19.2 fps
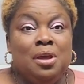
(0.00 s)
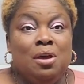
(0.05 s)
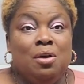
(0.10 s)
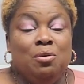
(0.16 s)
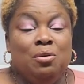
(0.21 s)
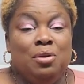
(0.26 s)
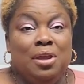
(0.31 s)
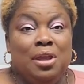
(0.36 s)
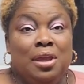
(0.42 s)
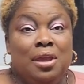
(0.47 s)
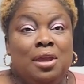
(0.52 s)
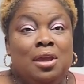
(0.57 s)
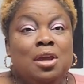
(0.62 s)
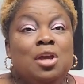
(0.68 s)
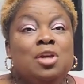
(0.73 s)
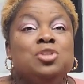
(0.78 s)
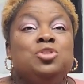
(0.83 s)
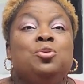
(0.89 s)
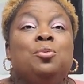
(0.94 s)
Okay,
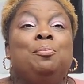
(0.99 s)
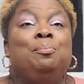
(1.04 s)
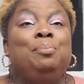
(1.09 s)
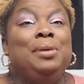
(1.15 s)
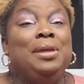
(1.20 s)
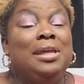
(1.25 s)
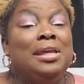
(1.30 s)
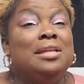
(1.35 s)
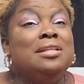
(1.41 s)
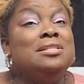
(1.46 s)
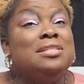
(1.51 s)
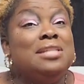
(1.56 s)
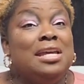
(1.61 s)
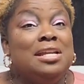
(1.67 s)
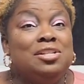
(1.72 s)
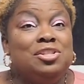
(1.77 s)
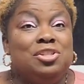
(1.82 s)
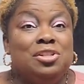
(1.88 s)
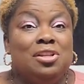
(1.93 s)
so be
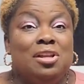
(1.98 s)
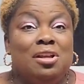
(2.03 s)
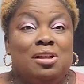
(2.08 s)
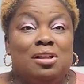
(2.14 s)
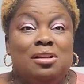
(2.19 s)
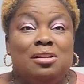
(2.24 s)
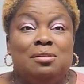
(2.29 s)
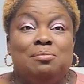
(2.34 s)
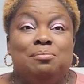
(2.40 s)
intentional